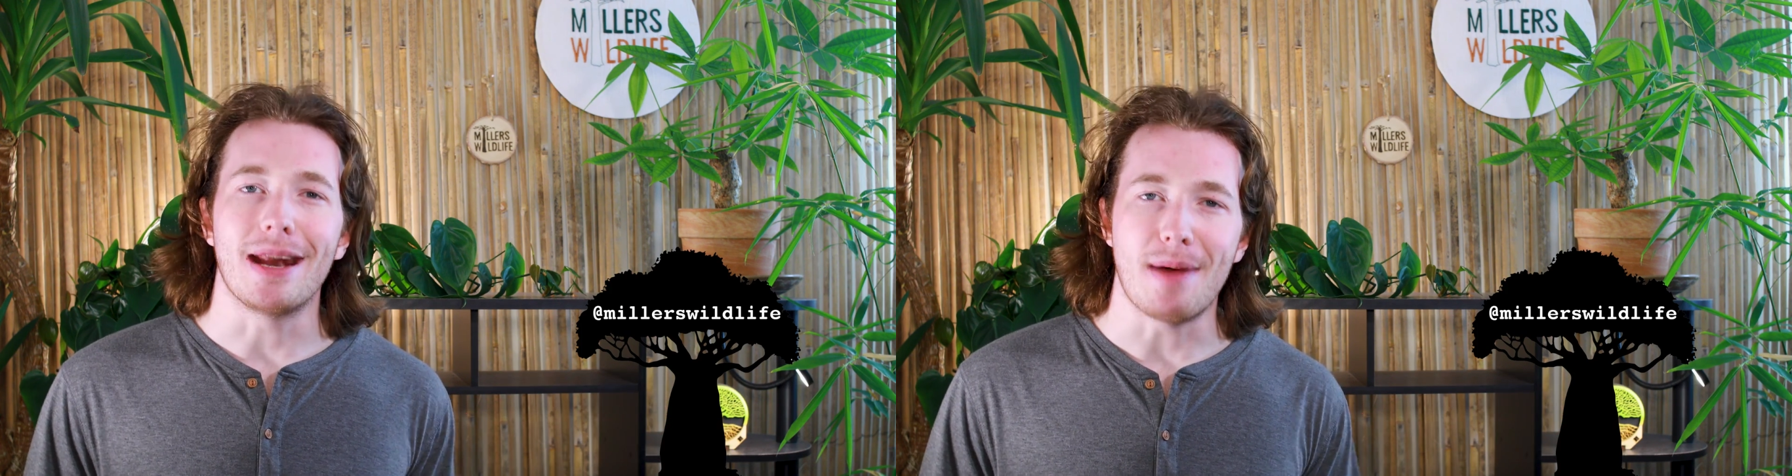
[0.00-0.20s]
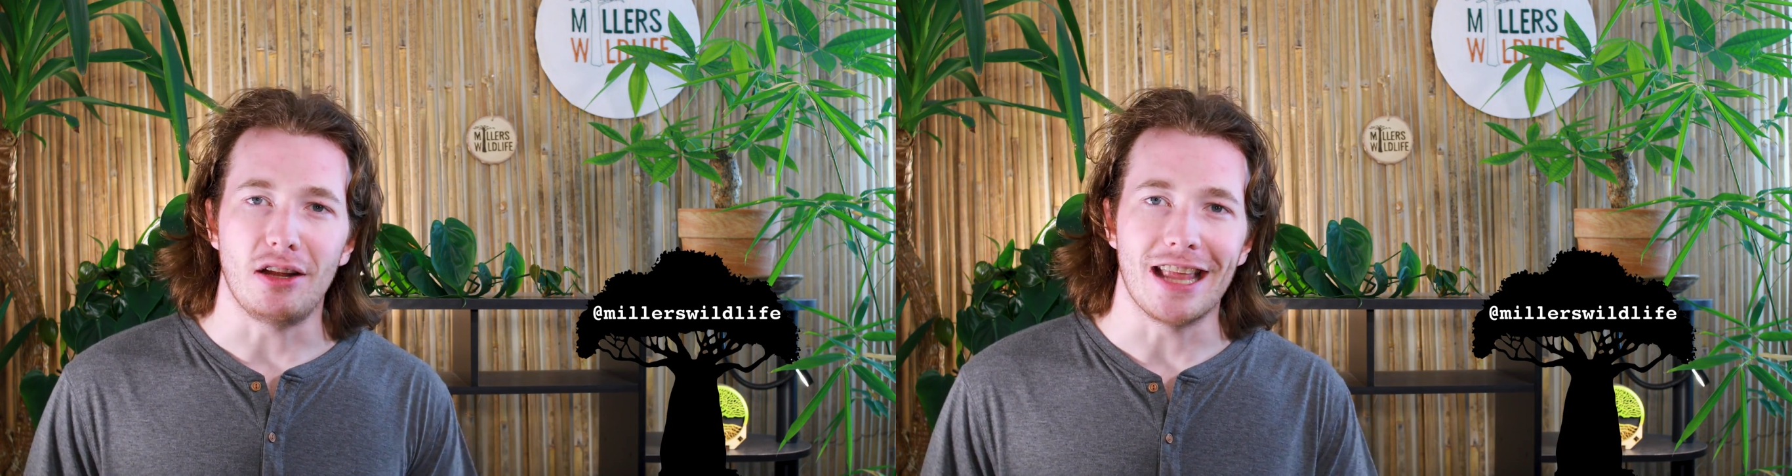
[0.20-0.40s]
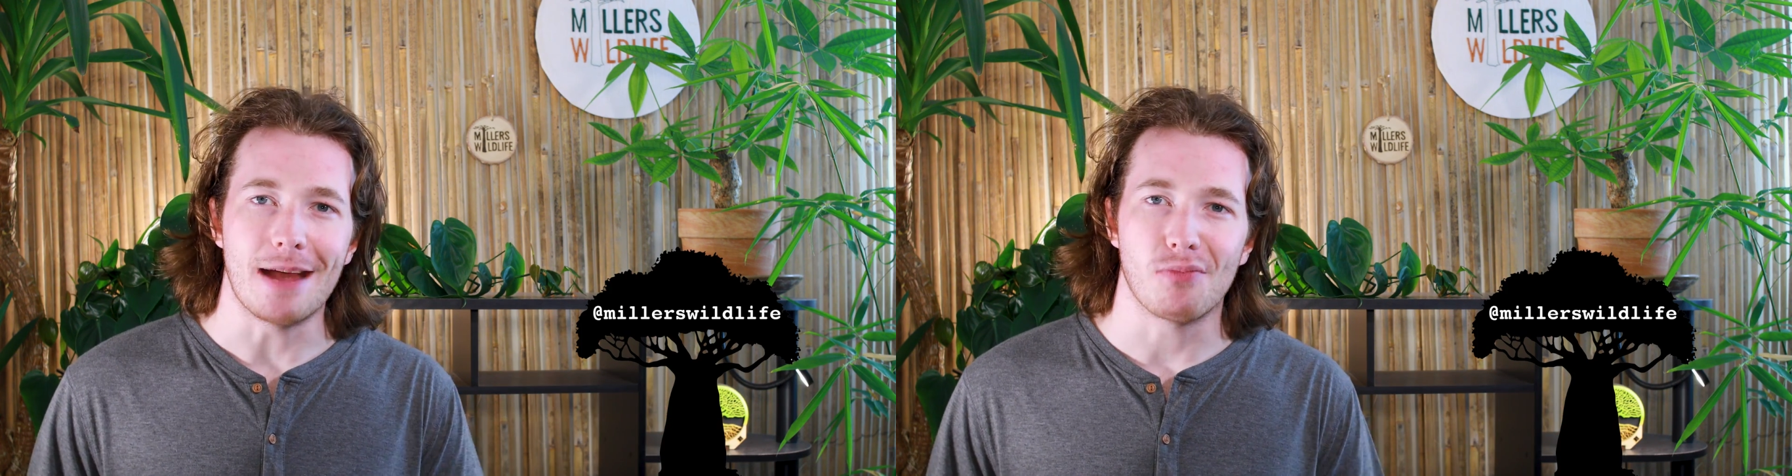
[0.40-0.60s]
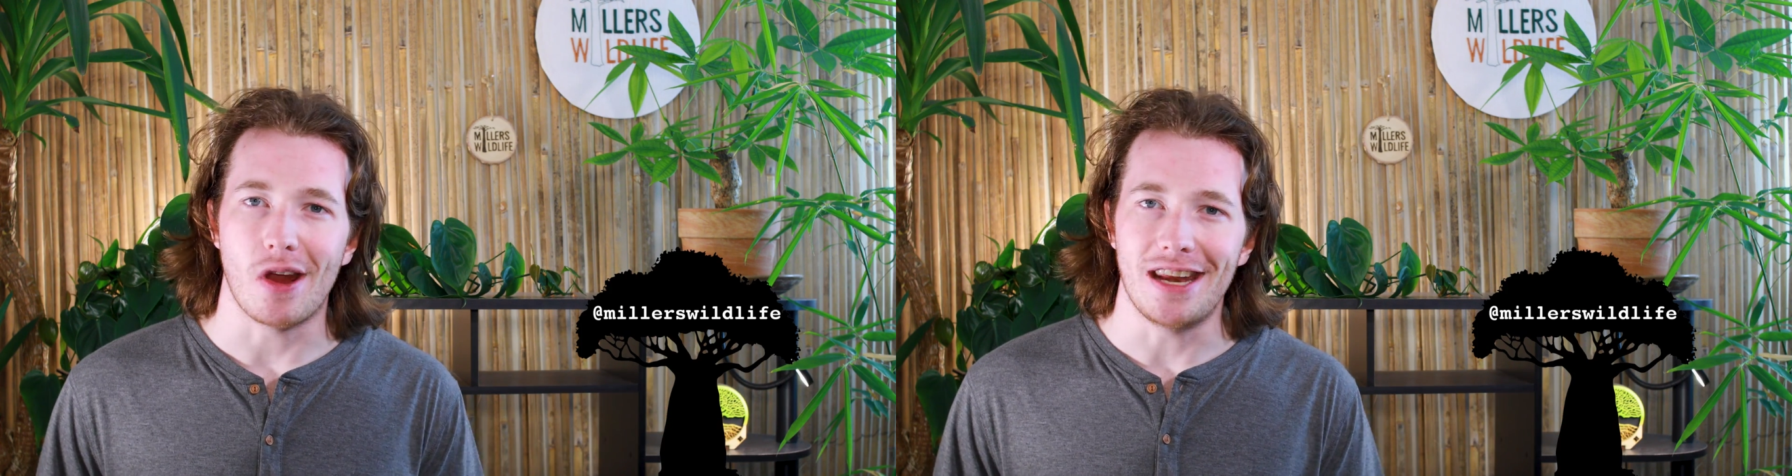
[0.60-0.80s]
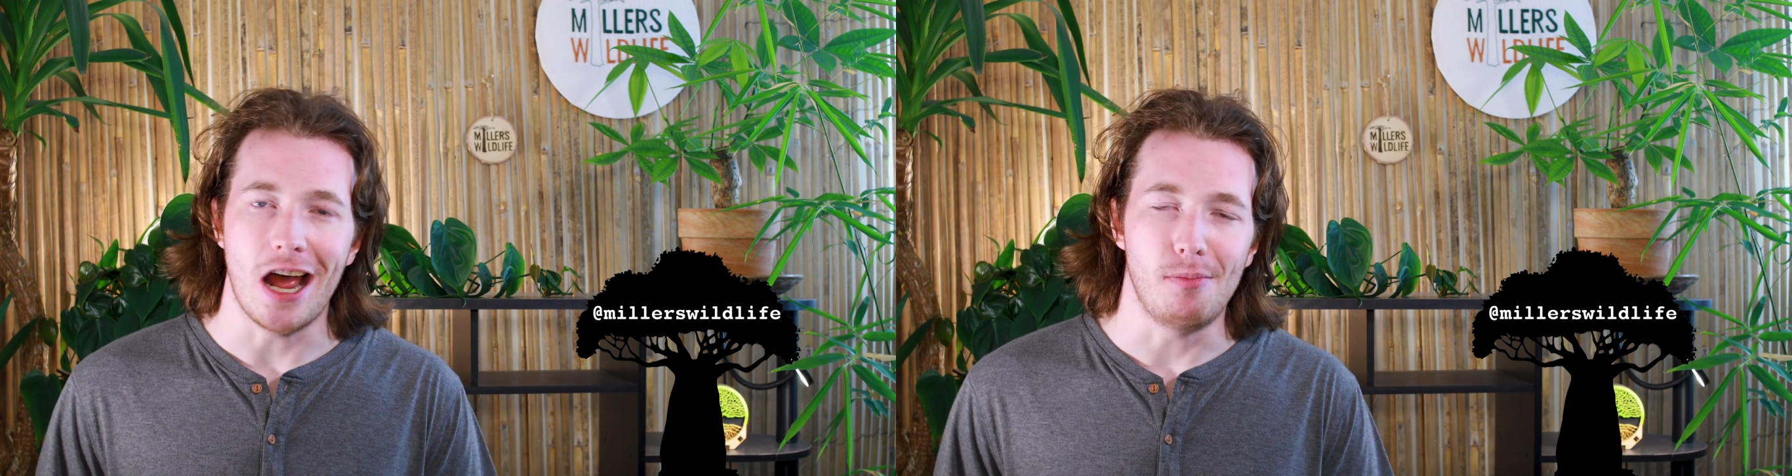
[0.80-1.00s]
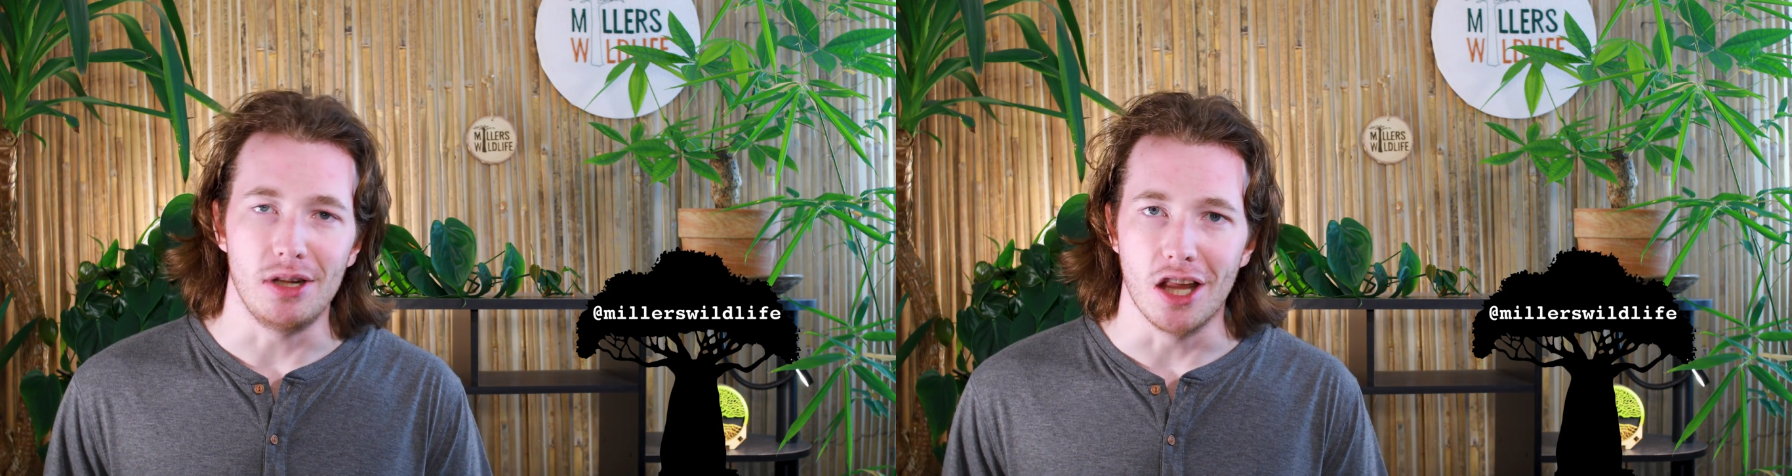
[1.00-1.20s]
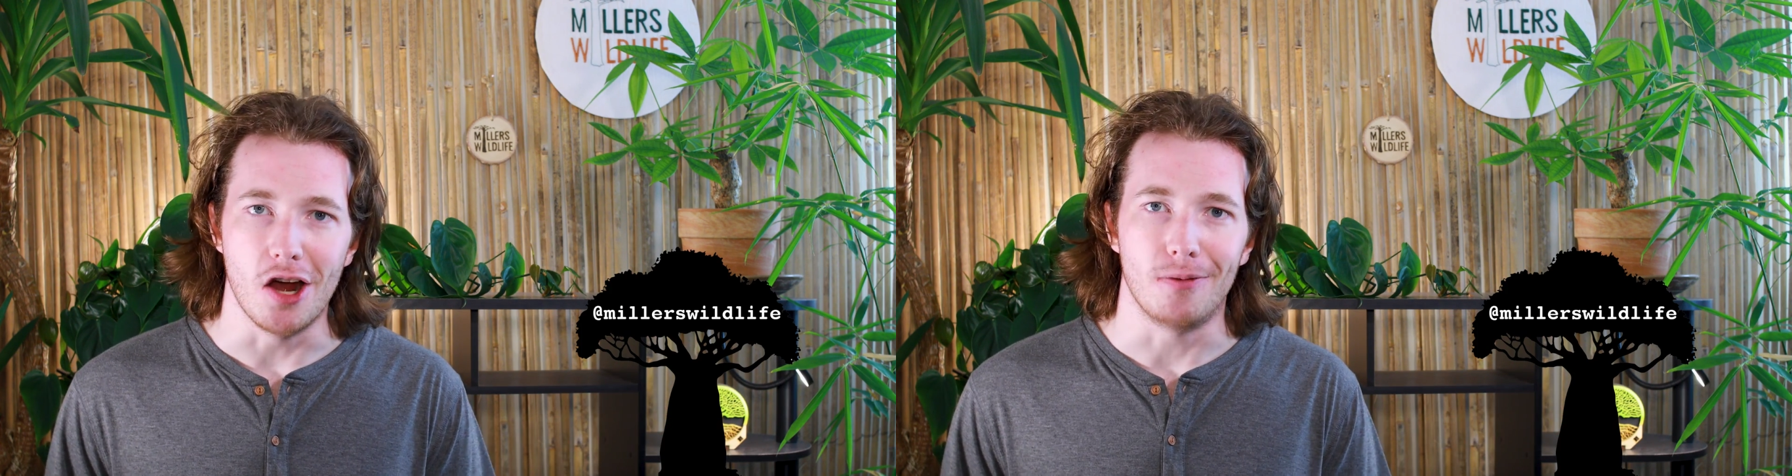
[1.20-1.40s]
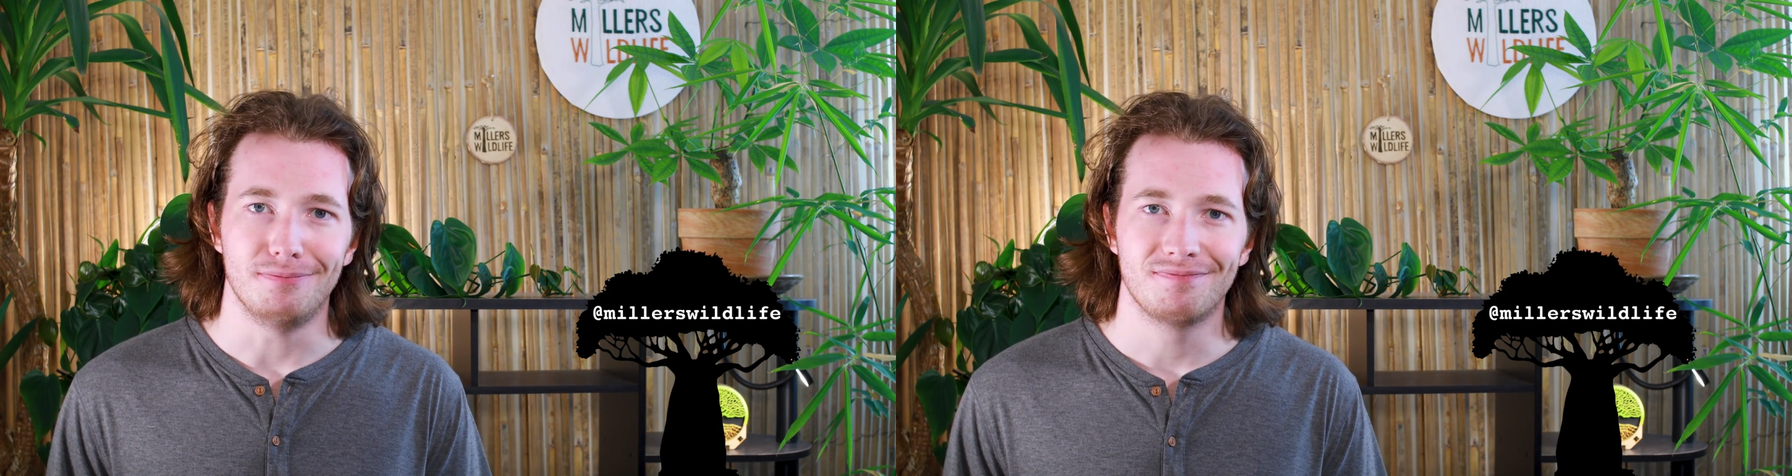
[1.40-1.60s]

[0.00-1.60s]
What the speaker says: about lamprey down below.